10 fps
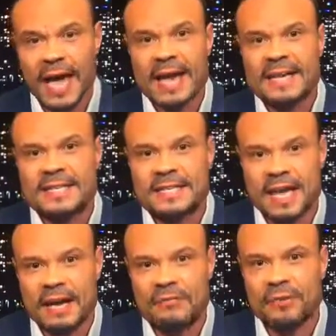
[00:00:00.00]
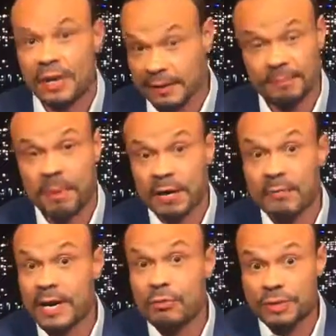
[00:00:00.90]
And instead of, by
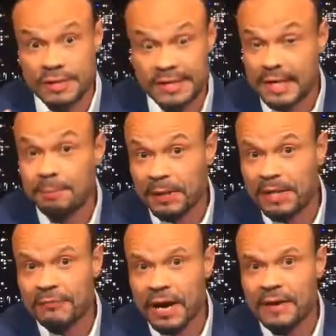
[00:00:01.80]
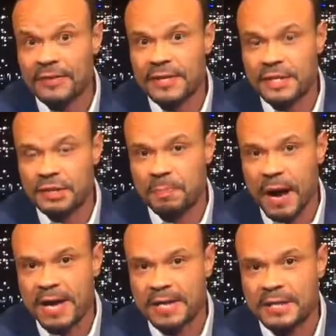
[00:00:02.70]
the way, who was deeply involved in this
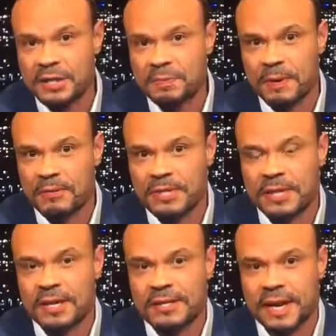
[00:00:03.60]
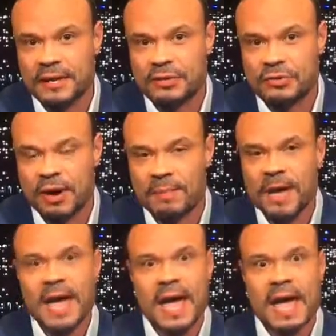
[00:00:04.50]
spying conspiracy on Donald
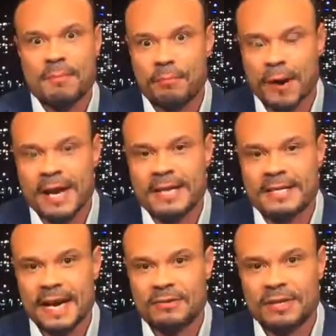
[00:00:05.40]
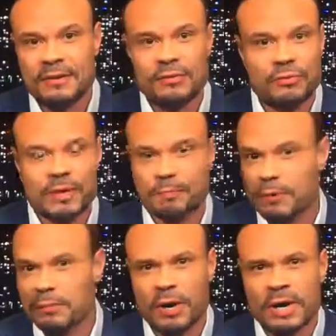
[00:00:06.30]
Trump, and Brennan's out there doing,